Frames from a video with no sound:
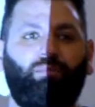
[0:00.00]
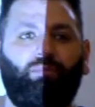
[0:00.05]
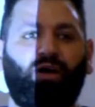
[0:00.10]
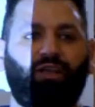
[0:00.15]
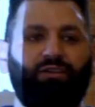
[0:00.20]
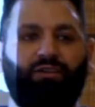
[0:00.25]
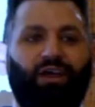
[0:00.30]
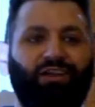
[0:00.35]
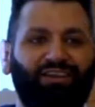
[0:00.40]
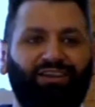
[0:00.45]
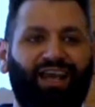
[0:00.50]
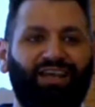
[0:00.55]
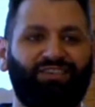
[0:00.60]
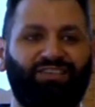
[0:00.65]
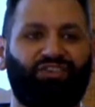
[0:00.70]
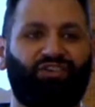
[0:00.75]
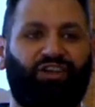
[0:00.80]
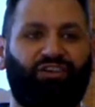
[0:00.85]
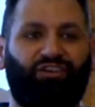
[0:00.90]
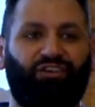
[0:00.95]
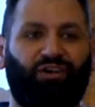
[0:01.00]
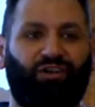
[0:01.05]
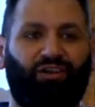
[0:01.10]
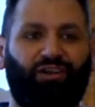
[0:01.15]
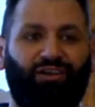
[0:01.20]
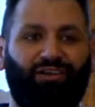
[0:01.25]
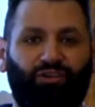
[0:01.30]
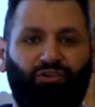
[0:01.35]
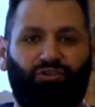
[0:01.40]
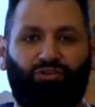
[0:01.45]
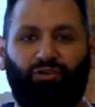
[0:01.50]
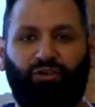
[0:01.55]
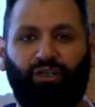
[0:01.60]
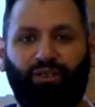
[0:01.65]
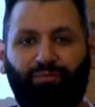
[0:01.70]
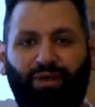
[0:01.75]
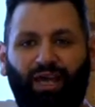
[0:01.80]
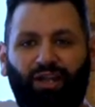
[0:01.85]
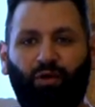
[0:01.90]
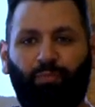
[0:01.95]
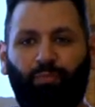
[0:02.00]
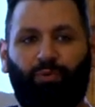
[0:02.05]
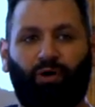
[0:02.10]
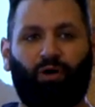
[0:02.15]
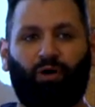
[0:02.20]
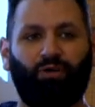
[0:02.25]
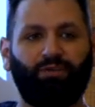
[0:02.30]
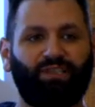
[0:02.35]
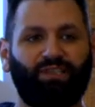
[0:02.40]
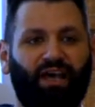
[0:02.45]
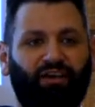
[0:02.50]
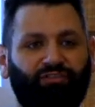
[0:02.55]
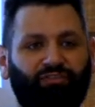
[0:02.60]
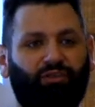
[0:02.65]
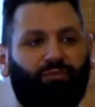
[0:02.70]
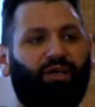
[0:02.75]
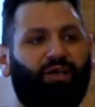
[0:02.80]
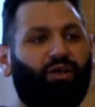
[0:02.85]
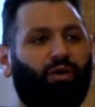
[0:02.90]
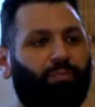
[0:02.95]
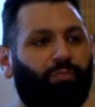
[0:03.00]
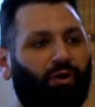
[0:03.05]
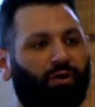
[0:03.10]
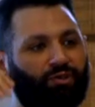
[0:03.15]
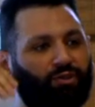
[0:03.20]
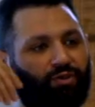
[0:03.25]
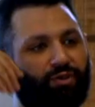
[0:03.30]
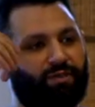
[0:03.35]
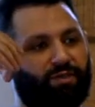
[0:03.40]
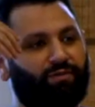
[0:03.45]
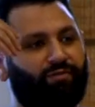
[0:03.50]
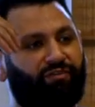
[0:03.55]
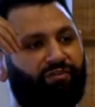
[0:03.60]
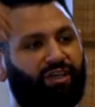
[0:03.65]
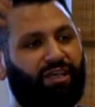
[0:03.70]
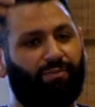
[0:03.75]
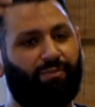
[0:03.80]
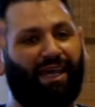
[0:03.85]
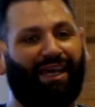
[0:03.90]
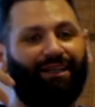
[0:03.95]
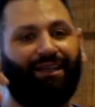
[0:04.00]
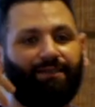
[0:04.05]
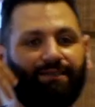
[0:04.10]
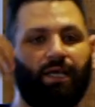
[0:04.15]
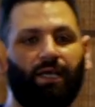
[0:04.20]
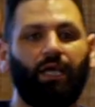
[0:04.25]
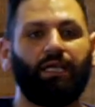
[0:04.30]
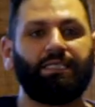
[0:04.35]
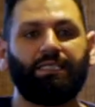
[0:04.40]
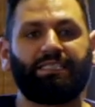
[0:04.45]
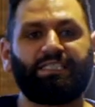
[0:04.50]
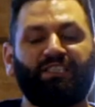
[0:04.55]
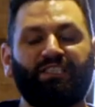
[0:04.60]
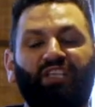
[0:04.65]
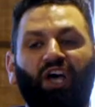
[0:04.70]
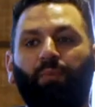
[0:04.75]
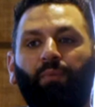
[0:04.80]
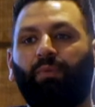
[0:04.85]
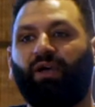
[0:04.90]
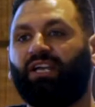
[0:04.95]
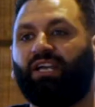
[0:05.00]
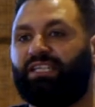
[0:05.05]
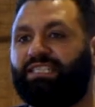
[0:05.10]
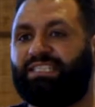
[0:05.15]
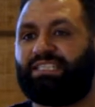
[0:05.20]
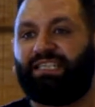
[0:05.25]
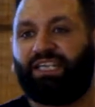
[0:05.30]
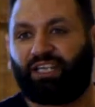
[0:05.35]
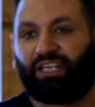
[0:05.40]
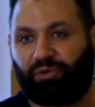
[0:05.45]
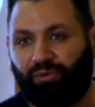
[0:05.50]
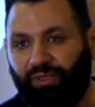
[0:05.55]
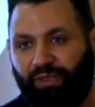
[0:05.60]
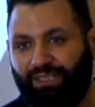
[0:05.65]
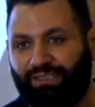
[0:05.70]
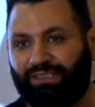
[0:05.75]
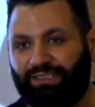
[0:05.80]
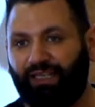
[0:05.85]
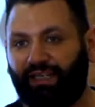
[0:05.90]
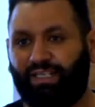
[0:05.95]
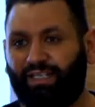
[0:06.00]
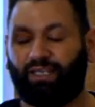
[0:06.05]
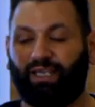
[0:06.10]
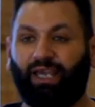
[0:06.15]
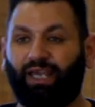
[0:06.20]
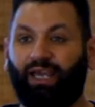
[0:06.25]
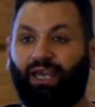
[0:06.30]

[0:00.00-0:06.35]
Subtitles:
but not estradiol. During menopause, after menopause, females stop secreting